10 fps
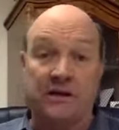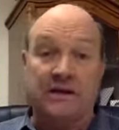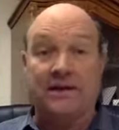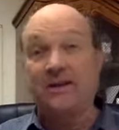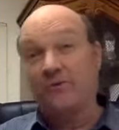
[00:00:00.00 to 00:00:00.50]

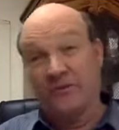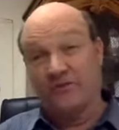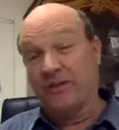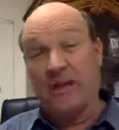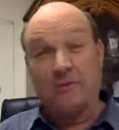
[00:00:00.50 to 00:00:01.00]
they use the
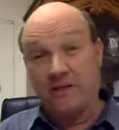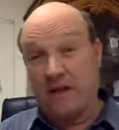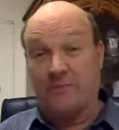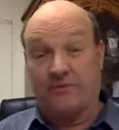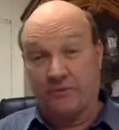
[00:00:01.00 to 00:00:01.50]
same
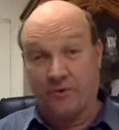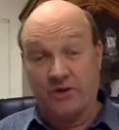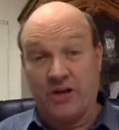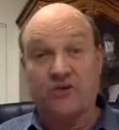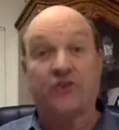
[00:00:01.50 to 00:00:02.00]
type of search
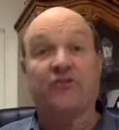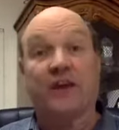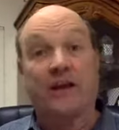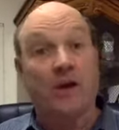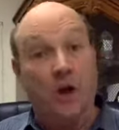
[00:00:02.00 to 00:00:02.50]
engines, and
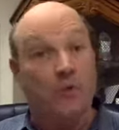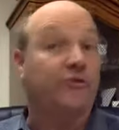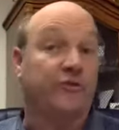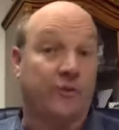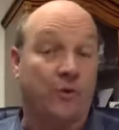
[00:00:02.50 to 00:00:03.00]
it goes
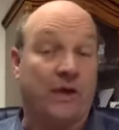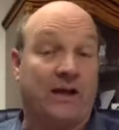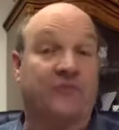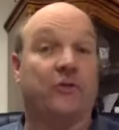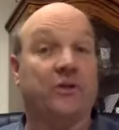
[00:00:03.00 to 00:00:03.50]
through that.
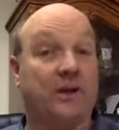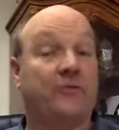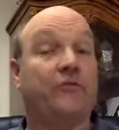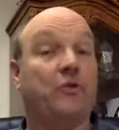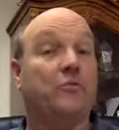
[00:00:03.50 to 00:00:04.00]
So it
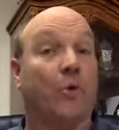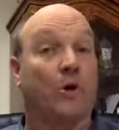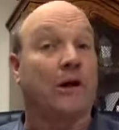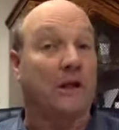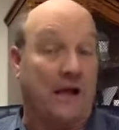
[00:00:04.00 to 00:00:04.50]
gives you more
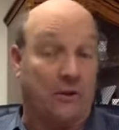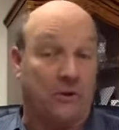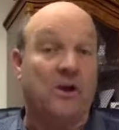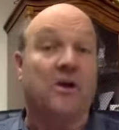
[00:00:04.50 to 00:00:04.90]
clout.